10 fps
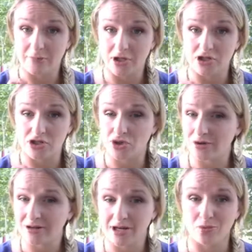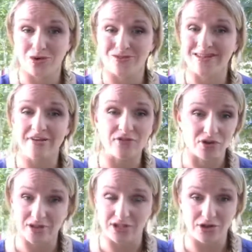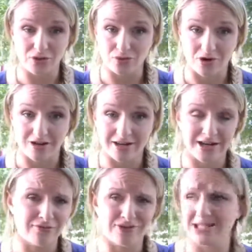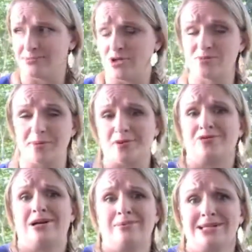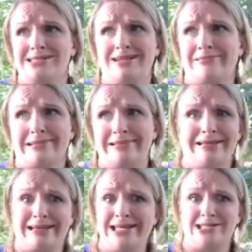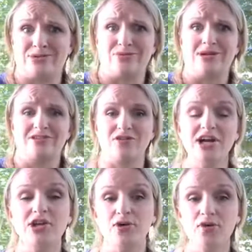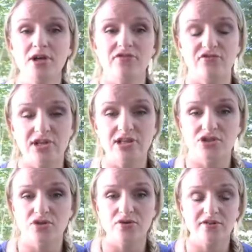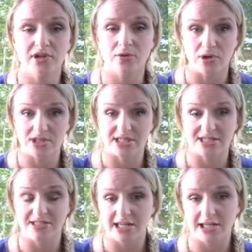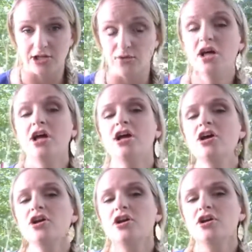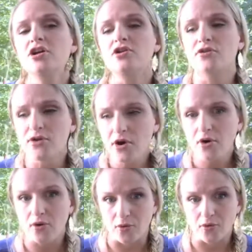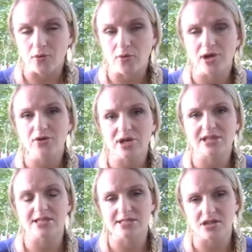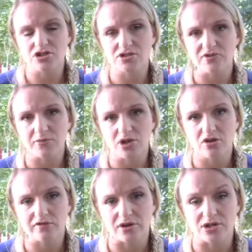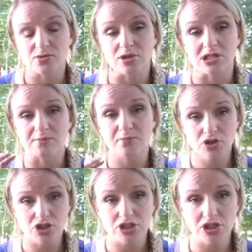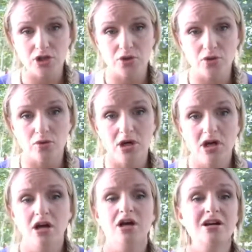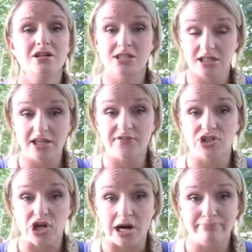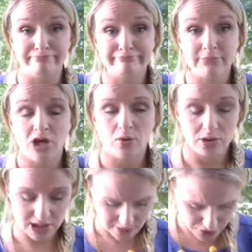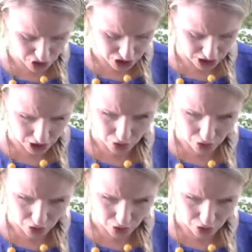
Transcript: Because your gut will never lead you wrong. It never leads most people wrong, but it's never going to lead a Cancer wrong, right? You can feel intuitively where it's going to take you. Know when you get these nudges from the universe, when it's pushing you to leave a job, when it's pushing